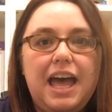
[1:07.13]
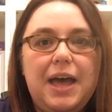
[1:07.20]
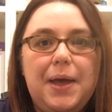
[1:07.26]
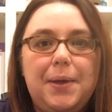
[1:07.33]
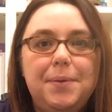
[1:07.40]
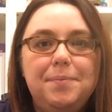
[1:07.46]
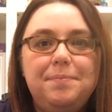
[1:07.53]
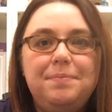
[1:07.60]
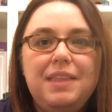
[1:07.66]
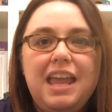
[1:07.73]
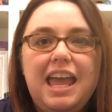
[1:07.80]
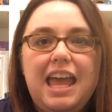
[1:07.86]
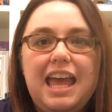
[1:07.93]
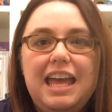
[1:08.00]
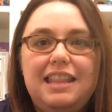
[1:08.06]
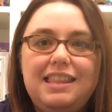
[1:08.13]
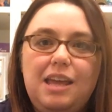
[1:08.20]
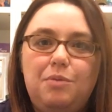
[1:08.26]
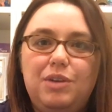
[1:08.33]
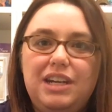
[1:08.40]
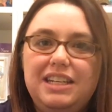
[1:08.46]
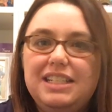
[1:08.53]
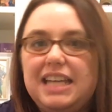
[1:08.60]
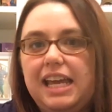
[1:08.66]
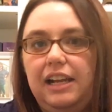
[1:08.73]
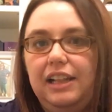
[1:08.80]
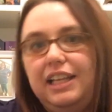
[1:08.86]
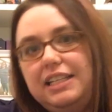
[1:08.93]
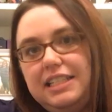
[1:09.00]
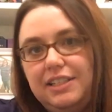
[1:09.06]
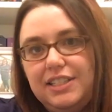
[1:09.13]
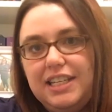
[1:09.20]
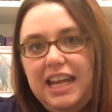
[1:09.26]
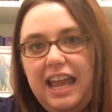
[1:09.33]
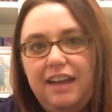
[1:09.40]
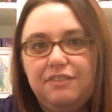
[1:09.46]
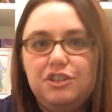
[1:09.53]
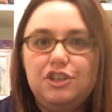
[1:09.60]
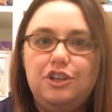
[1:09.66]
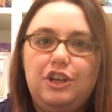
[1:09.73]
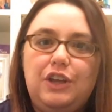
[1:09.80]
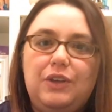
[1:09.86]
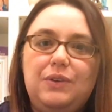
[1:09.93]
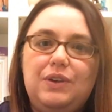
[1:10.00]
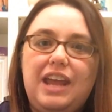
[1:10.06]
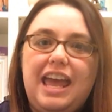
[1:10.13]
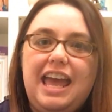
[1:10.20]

and they would entitle it Disney Afternoon.